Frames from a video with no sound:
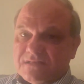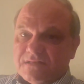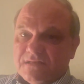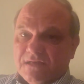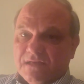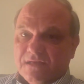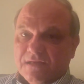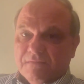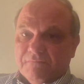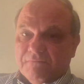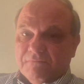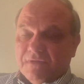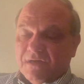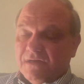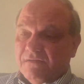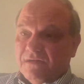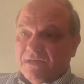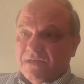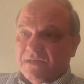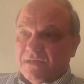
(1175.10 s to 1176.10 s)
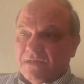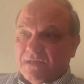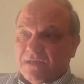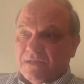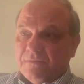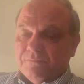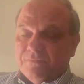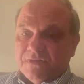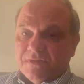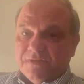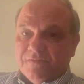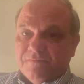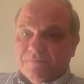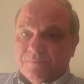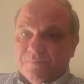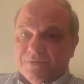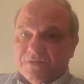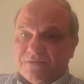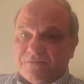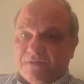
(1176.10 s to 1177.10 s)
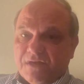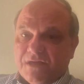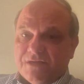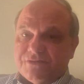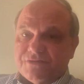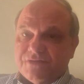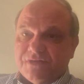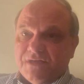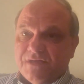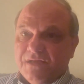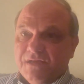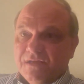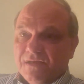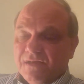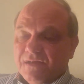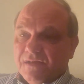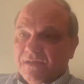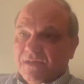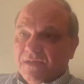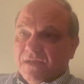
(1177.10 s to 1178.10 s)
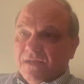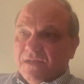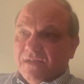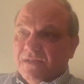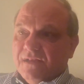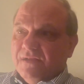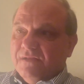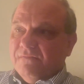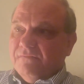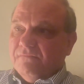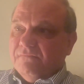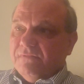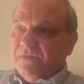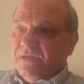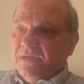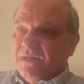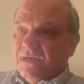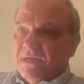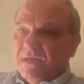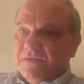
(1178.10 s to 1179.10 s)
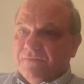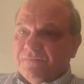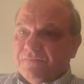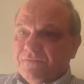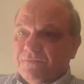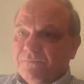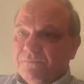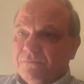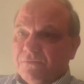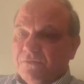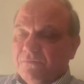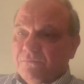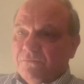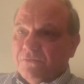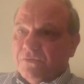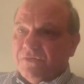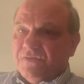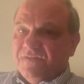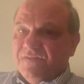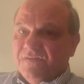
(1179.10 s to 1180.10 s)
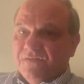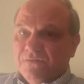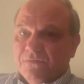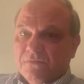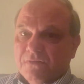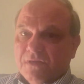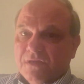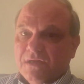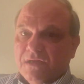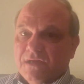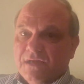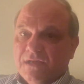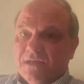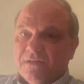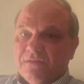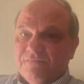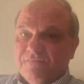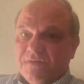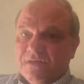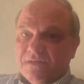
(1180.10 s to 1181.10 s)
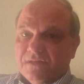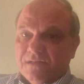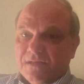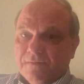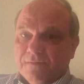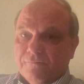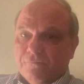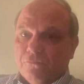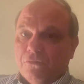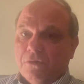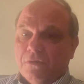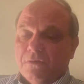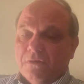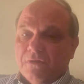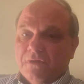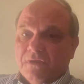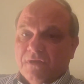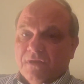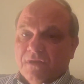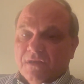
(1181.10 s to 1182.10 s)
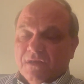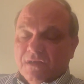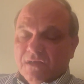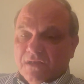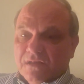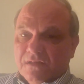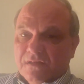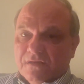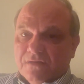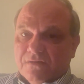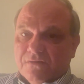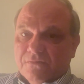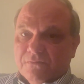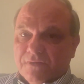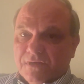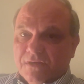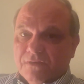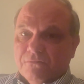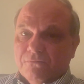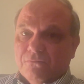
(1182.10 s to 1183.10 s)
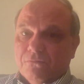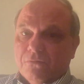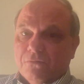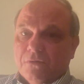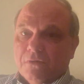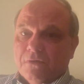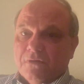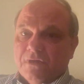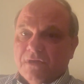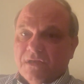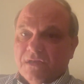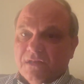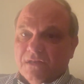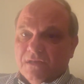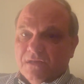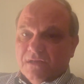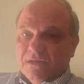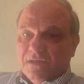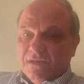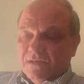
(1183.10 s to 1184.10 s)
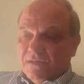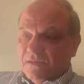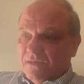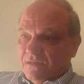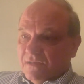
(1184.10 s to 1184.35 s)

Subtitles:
an unbelievable tragedy that we, after World War II and the Vietnam War and the Korean War and the